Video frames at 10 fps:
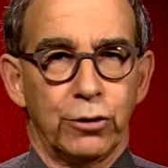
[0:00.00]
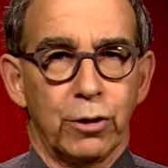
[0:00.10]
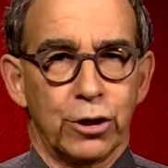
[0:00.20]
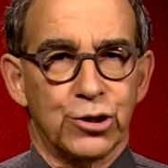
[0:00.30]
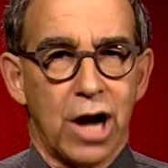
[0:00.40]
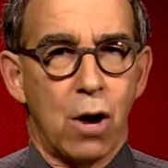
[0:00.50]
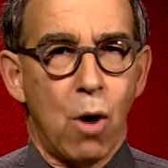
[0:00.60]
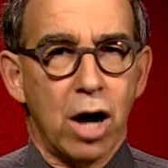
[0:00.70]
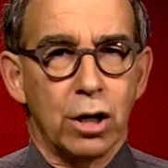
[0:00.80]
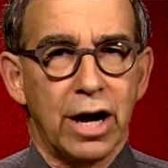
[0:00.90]
frontrunner Scott
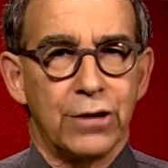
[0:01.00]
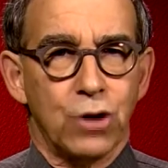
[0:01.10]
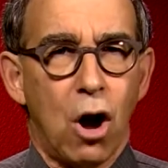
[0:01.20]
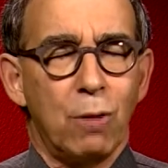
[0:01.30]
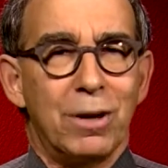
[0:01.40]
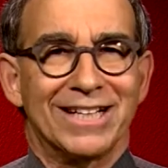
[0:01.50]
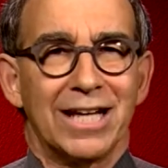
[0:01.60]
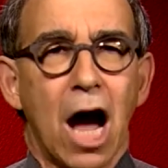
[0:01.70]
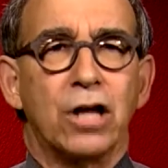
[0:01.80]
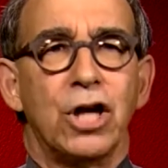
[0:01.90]
Walker has all but
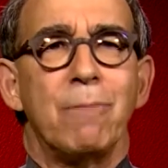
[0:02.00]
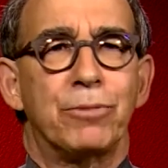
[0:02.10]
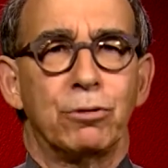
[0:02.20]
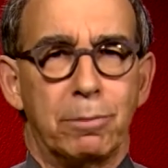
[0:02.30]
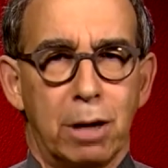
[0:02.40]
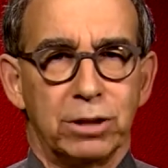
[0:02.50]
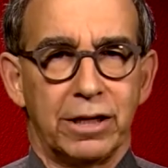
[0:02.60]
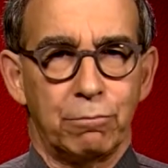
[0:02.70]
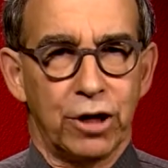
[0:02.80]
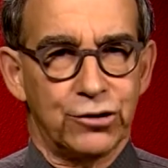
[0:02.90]
locked up the
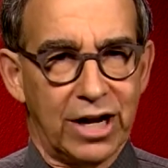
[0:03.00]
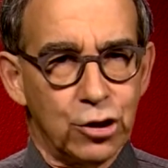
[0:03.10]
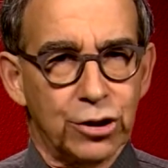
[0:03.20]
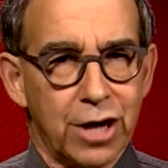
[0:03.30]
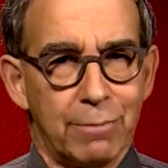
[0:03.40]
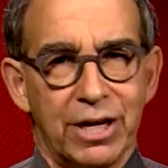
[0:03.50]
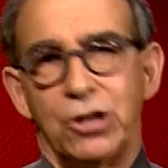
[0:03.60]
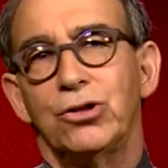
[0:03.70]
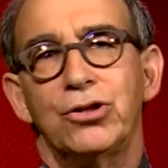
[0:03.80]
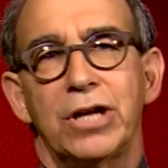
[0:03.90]
Republican presidential
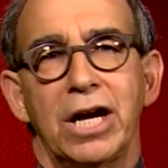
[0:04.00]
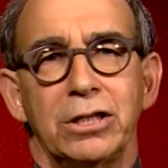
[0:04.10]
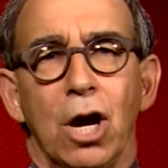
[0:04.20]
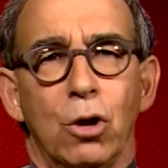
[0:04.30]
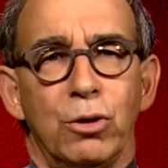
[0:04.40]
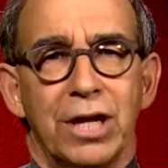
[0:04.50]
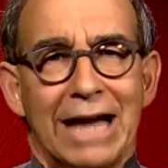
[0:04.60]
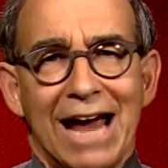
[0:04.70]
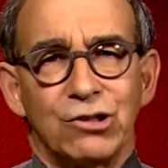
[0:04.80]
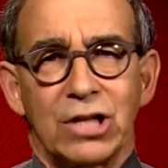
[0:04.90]
nomination tonight with a
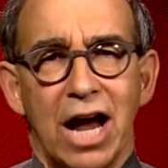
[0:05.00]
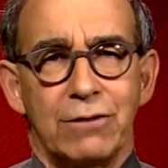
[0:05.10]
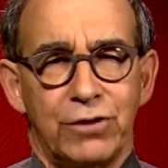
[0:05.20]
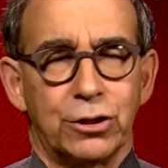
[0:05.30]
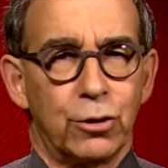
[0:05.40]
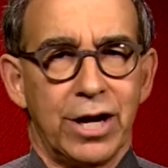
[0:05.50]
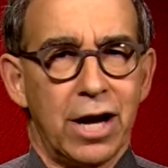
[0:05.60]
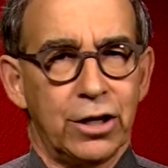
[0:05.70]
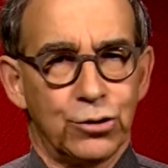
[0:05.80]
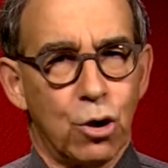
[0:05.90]
landslide victory
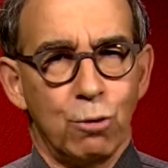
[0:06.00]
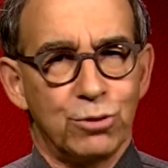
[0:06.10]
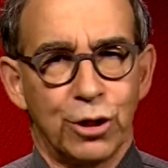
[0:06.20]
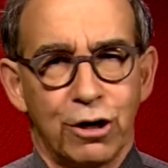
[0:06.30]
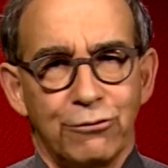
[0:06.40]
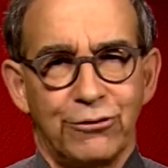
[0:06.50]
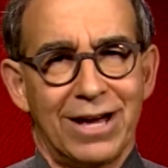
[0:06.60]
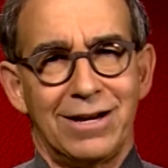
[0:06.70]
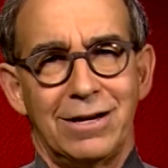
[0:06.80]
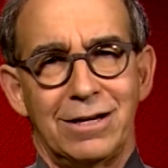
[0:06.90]
on his home turf,
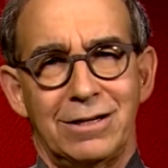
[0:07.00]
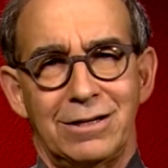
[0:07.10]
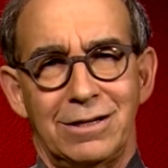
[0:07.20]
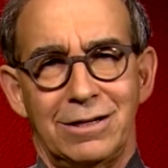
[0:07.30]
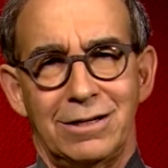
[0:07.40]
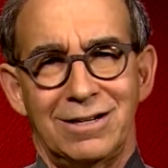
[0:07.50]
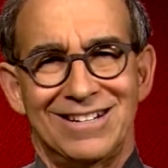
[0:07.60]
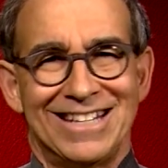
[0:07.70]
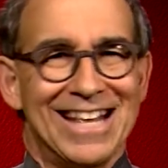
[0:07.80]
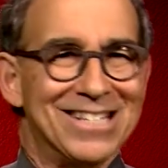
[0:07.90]
and
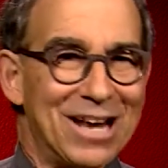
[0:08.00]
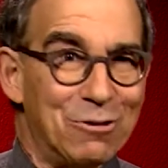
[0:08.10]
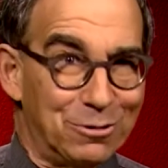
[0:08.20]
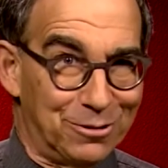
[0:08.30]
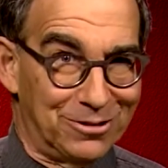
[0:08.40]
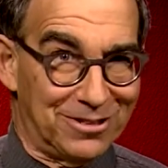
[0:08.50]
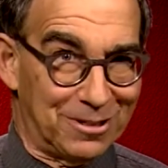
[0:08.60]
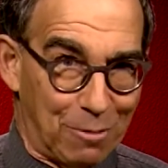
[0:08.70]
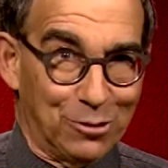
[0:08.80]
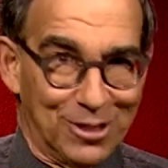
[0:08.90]
that's how it was
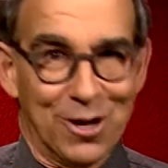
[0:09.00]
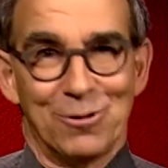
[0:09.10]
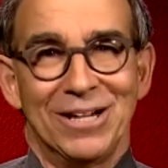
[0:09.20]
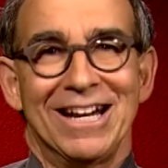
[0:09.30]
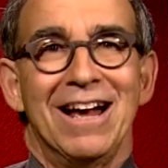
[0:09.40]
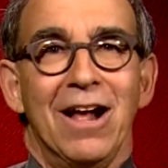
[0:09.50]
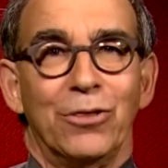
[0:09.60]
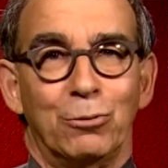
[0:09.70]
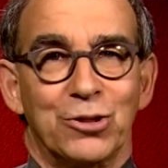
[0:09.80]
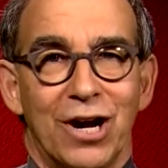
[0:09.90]
supposed to go, right?
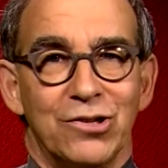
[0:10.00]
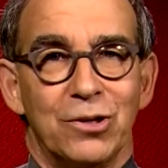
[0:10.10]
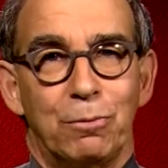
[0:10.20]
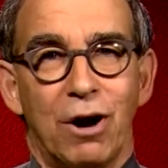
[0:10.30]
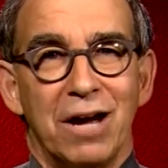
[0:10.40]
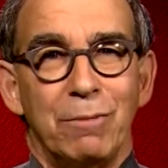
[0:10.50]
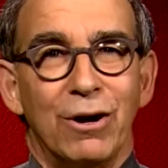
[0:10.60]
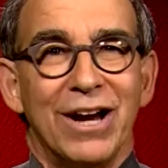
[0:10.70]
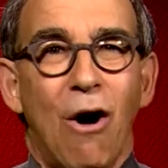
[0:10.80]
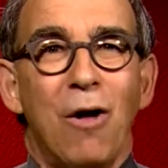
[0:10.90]
The Wisconsin
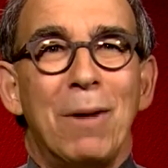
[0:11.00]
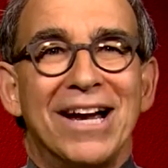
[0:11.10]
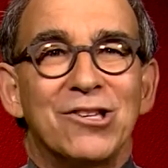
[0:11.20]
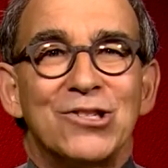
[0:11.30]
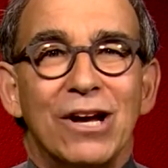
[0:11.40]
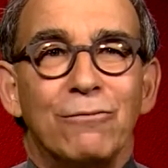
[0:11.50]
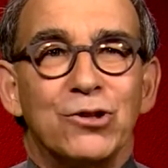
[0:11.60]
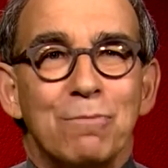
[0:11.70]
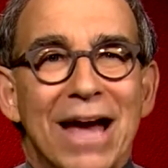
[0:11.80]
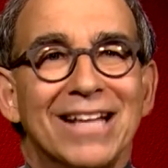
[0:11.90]
primary all by itself,
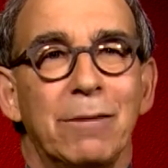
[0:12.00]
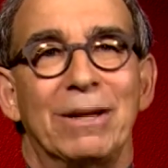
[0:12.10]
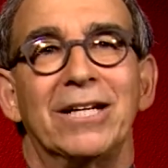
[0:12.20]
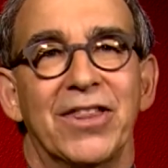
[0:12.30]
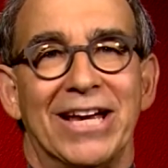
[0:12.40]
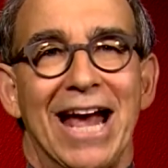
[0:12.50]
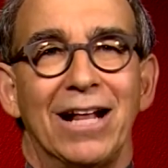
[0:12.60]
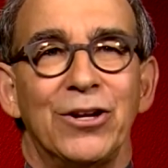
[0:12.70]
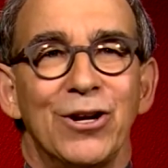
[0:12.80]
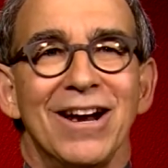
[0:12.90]
smack in the middle of the
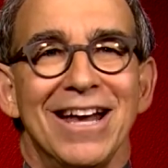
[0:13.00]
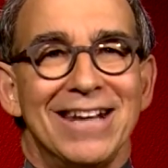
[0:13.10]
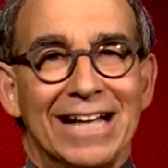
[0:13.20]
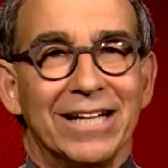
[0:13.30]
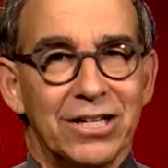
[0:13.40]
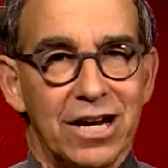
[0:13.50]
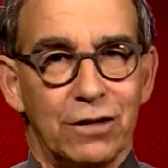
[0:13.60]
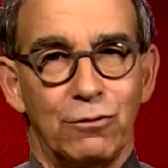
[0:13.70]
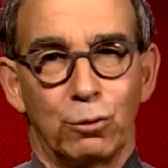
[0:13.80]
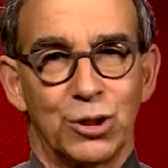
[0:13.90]
calendar, nailing it
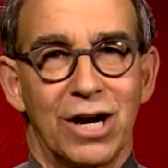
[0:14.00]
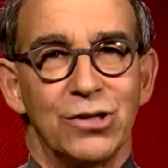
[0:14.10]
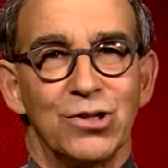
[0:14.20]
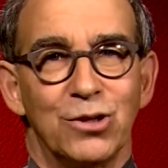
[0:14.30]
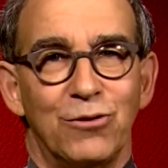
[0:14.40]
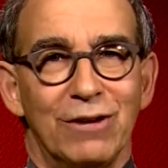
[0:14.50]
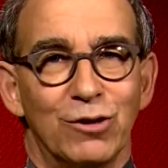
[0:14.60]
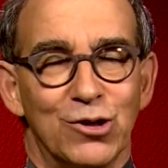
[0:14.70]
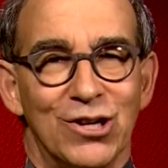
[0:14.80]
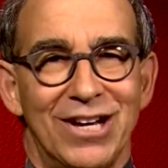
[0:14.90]
down for Wisconsin's
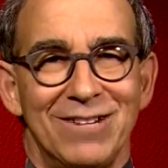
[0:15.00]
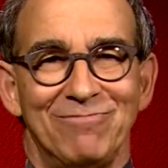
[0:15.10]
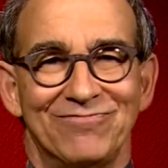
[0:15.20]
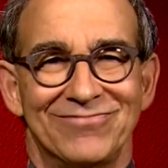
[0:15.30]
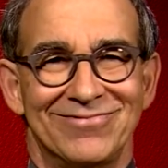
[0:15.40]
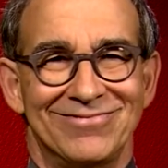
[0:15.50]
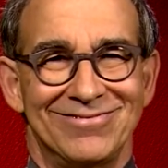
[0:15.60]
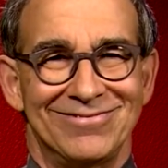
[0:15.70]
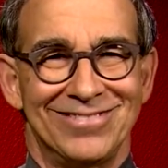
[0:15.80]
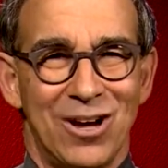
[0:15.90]
favorite son?
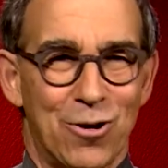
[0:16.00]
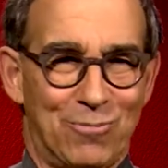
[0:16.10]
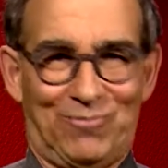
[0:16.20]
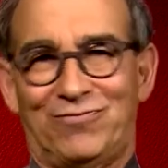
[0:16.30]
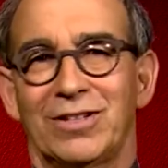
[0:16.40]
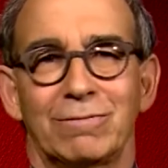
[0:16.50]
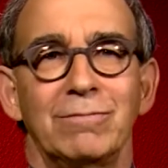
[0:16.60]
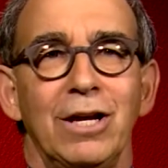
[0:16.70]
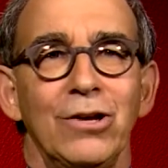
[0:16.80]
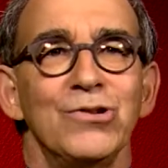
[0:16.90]
No.
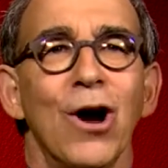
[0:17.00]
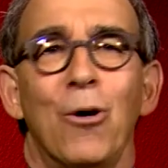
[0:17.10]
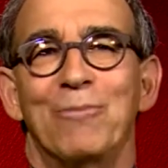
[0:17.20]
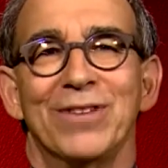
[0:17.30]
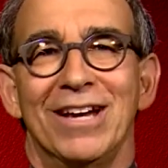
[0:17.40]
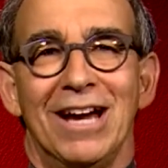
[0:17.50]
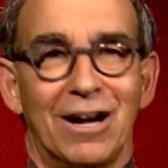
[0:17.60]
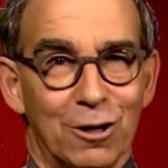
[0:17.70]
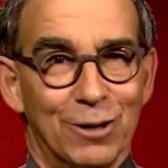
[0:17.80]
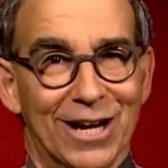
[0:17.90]
So,
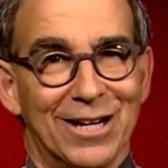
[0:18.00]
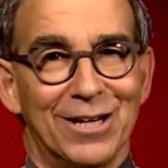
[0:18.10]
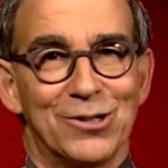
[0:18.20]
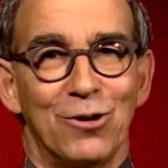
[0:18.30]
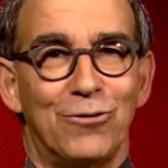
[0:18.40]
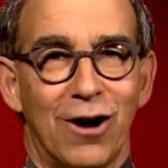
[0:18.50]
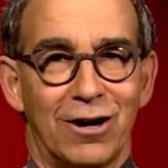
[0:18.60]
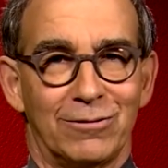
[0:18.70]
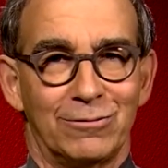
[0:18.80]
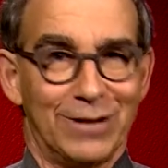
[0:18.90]
how are we liking it so
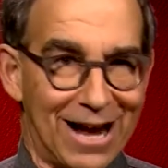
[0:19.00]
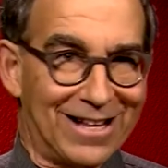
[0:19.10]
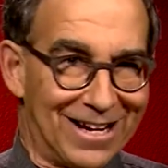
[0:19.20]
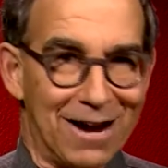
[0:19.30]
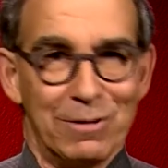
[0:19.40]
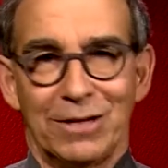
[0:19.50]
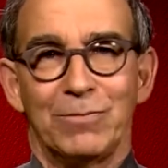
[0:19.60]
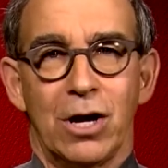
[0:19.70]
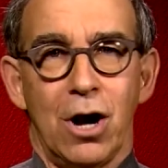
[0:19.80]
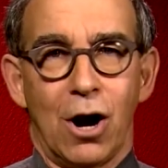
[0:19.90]
far? Reality, I mean.
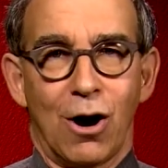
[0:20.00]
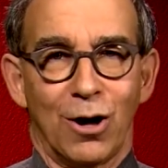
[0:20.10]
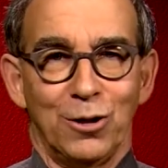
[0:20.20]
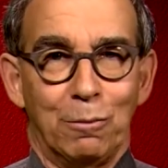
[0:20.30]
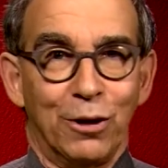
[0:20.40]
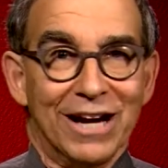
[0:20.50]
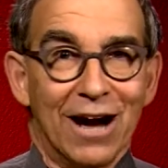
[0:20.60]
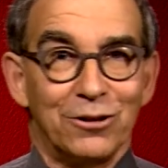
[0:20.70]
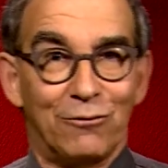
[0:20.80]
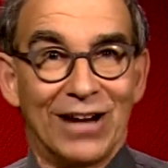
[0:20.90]
Are you putting
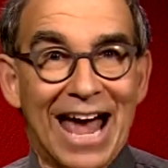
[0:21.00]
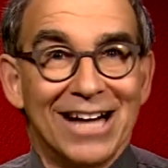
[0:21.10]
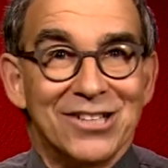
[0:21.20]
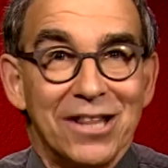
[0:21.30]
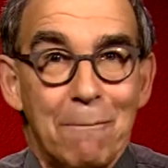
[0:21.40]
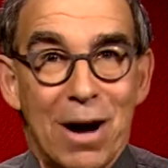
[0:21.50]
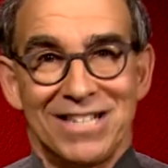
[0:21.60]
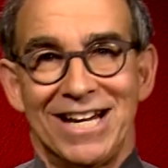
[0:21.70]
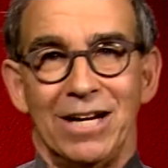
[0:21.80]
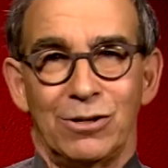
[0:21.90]
out the flags and the
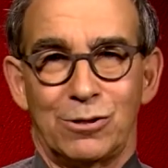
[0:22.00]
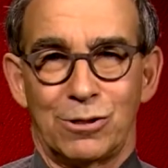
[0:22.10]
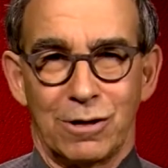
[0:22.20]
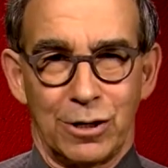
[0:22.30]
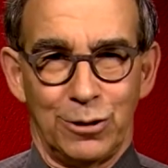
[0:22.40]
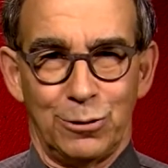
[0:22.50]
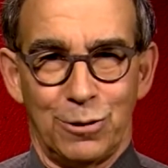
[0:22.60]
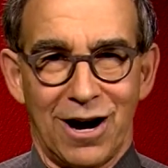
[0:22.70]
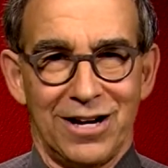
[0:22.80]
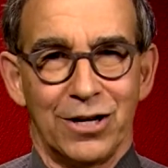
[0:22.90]
bunting, or are
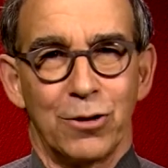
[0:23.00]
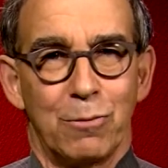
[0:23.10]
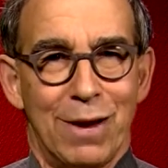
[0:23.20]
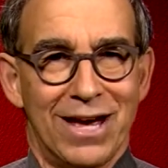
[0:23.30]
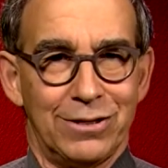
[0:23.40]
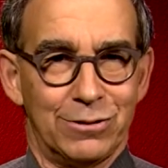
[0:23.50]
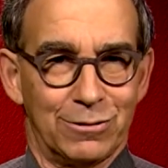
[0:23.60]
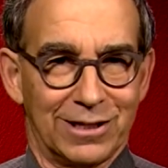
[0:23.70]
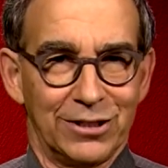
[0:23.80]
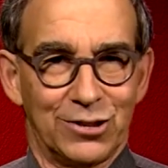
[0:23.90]
you hiding under the bed,
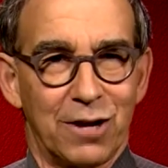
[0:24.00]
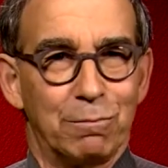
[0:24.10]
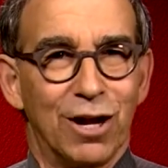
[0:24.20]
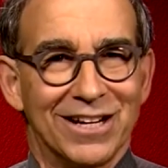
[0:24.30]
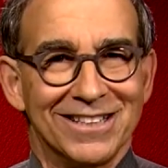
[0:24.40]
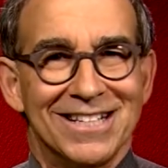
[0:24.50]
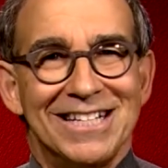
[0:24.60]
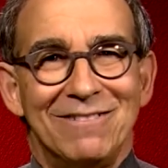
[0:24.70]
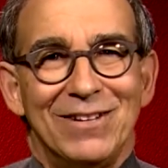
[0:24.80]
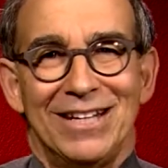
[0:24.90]
or at least unplugging the
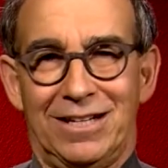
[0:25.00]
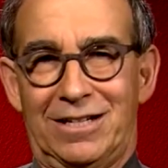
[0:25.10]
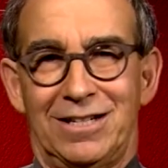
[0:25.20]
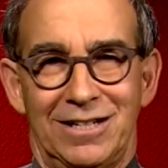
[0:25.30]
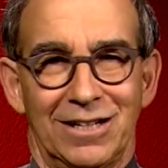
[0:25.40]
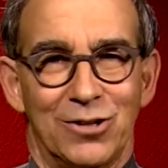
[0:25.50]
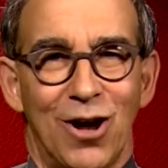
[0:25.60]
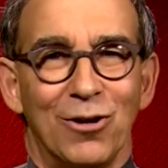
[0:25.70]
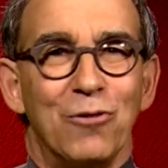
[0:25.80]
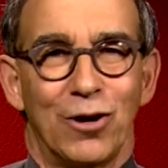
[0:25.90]
TV until it's
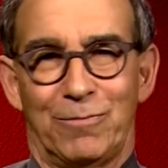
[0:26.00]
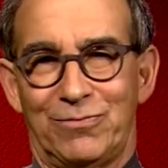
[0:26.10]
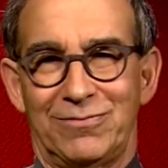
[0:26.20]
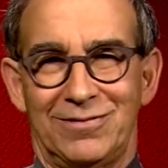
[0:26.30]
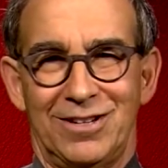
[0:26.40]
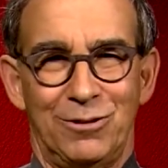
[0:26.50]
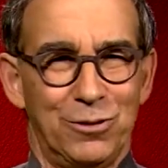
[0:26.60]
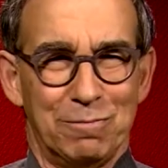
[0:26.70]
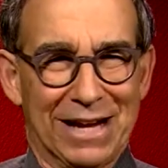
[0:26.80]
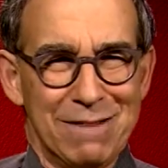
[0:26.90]
all over? And who
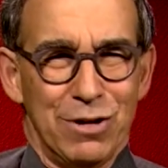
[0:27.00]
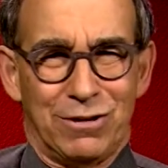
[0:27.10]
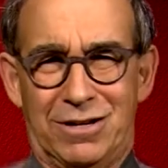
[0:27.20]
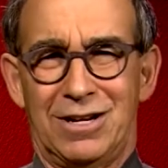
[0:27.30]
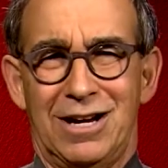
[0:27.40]
can blame you?